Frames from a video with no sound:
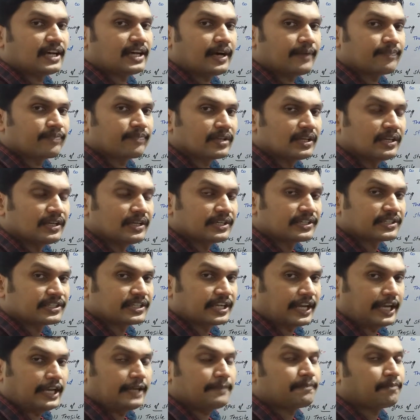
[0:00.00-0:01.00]
the
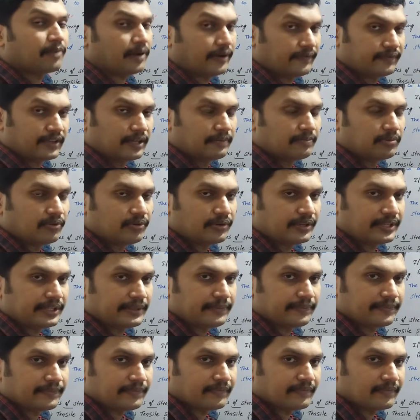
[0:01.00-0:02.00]
shape of the
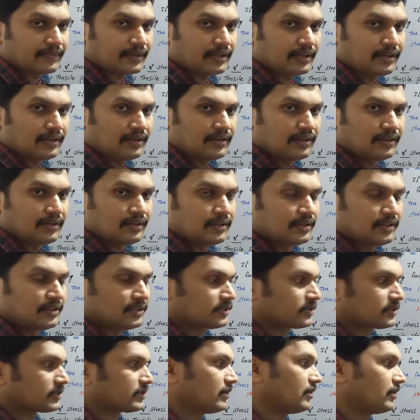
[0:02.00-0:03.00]
body.
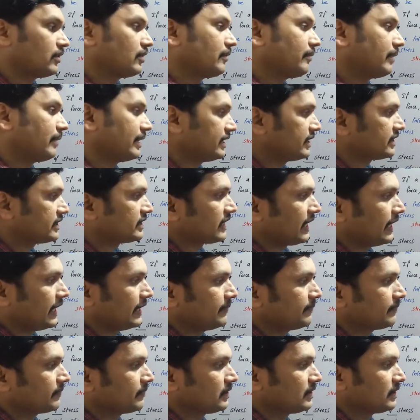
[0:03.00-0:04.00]
So by the
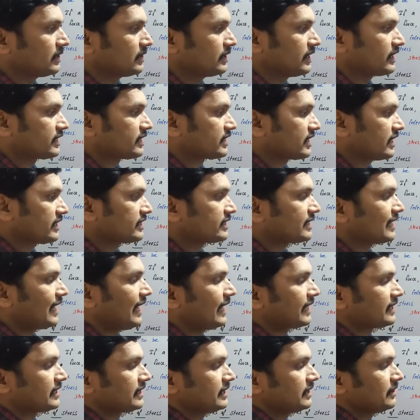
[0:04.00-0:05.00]
time the stress
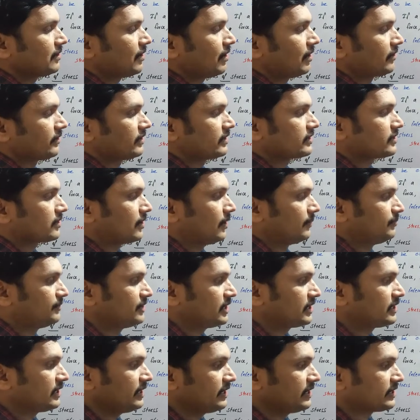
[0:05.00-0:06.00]
acting on this
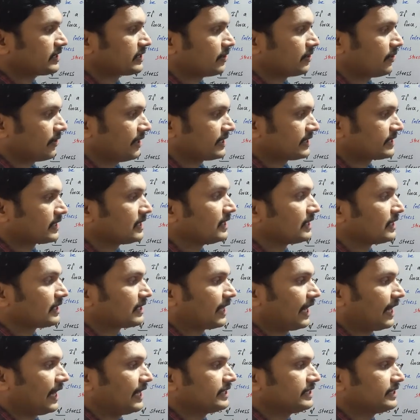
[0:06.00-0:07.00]
object is known as
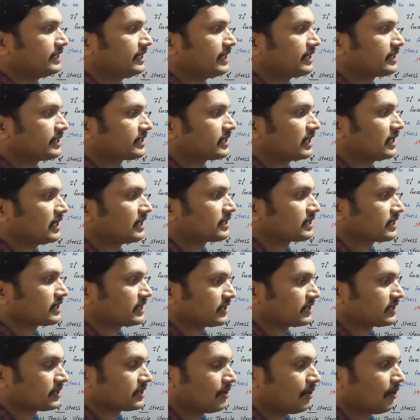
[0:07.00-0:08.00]
tangential
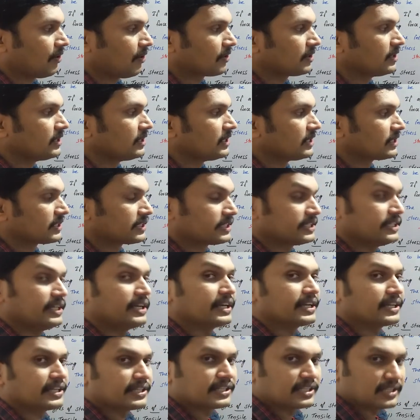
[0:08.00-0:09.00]
stress or
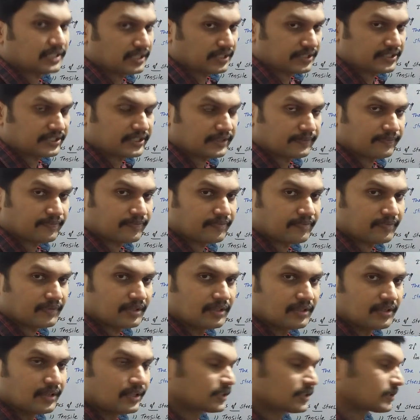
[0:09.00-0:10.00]
shearing stress.
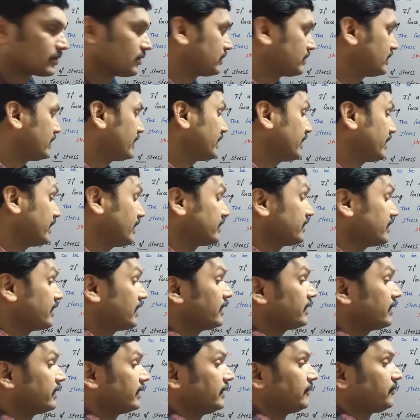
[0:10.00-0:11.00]
So there are
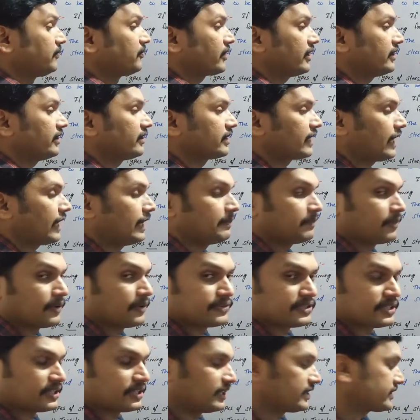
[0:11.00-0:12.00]
the different type
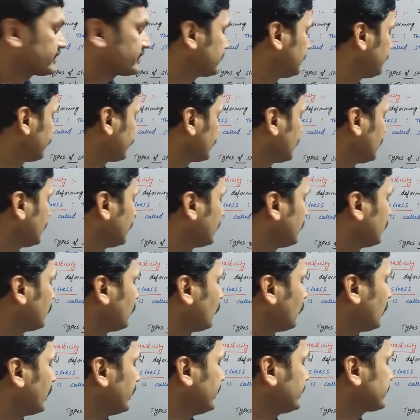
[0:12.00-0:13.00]
of stress.
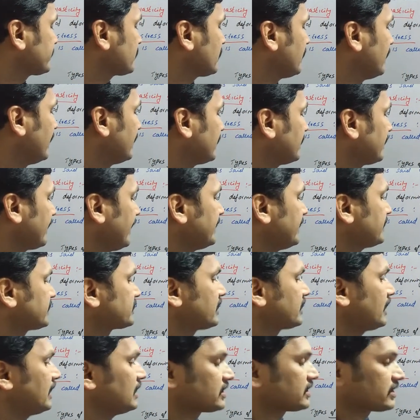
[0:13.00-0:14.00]
One is a
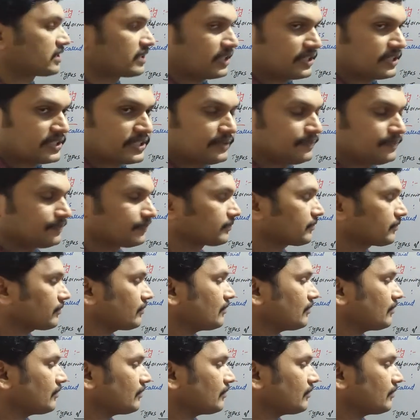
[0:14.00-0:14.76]
tensile stress,